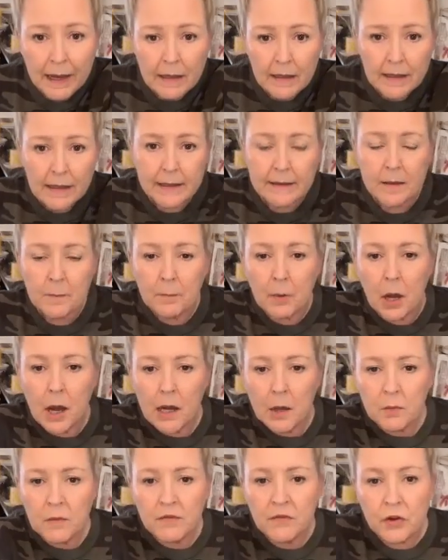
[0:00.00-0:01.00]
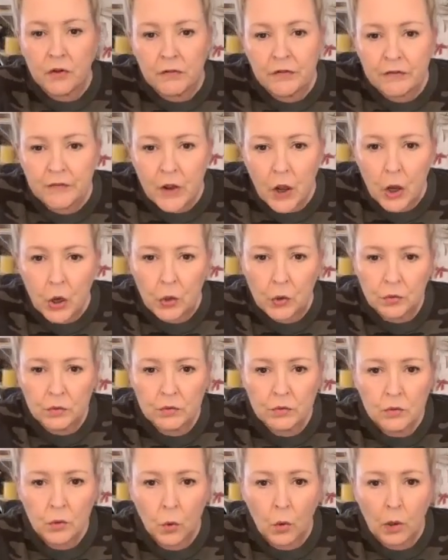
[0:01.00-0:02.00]
button at the bottom of your
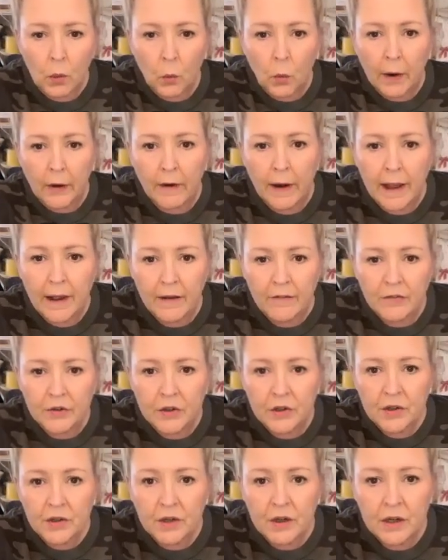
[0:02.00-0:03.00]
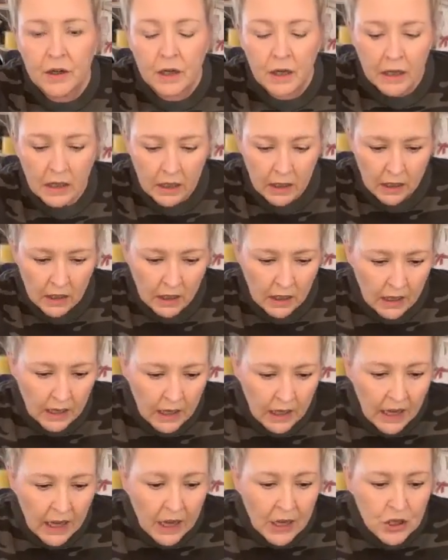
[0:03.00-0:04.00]
phone or wherever,
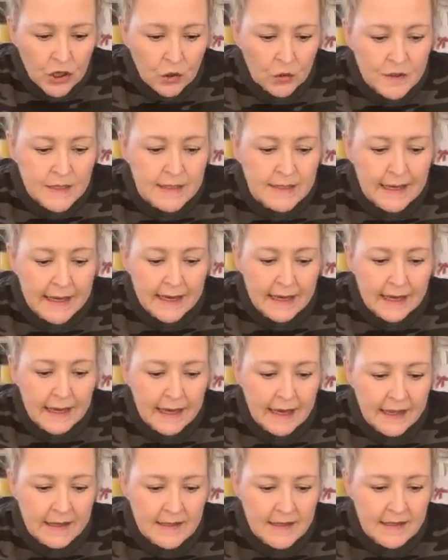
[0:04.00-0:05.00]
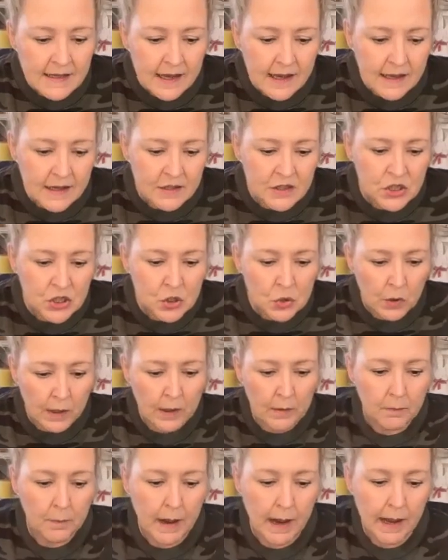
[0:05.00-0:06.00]
you'll see it says
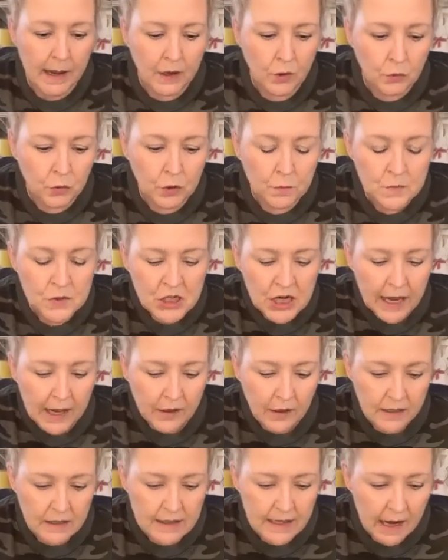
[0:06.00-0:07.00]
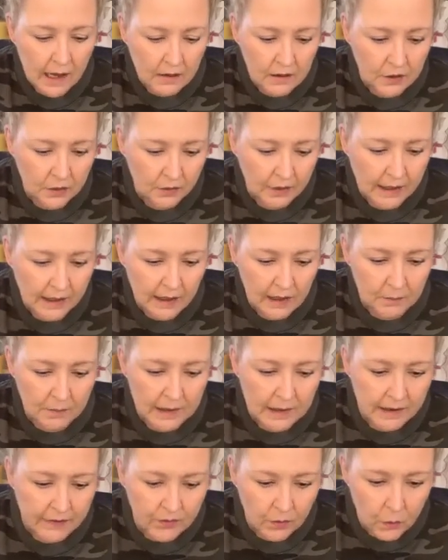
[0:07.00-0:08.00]
join my group chat on Telegram.
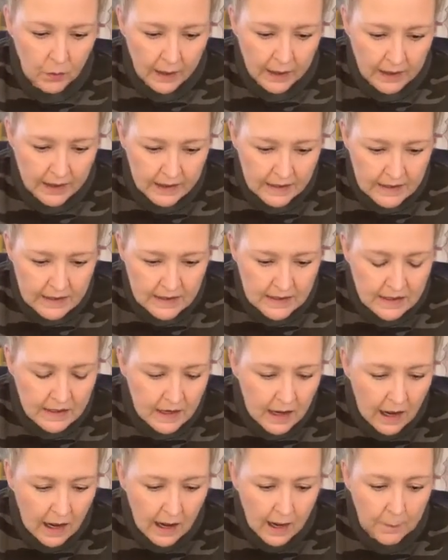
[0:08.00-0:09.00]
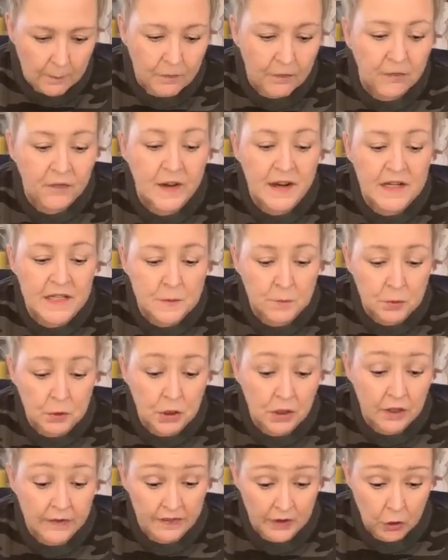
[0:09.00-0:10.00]
The other one is
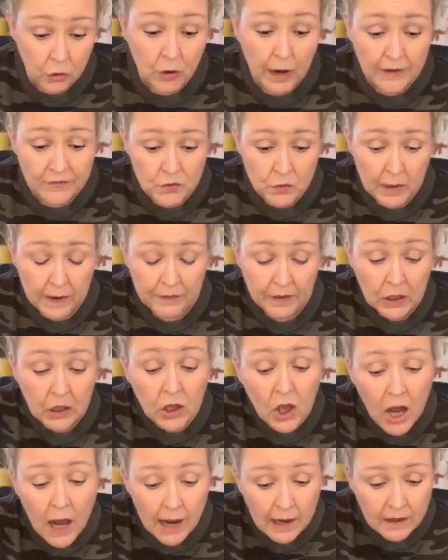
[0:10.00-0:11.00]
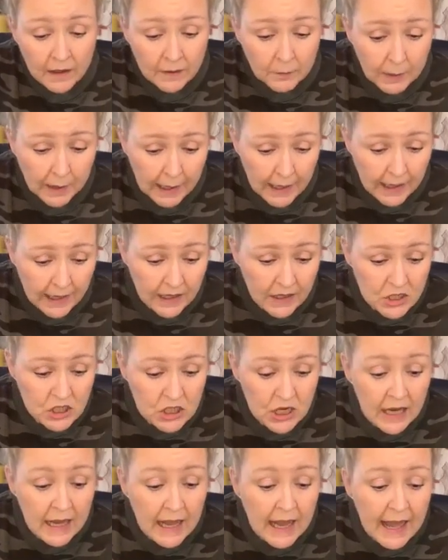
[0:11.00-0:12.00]
Facebook, the Craft Around the Clock
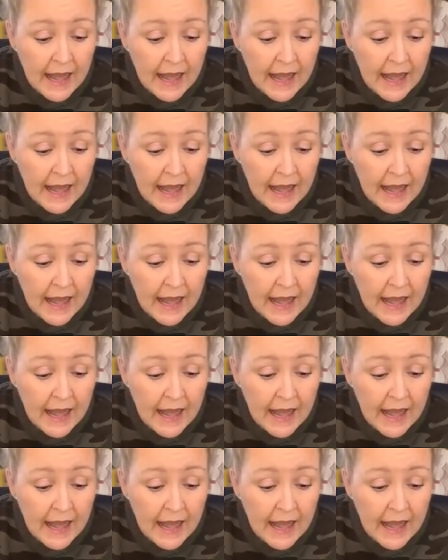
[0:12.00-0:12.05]
page.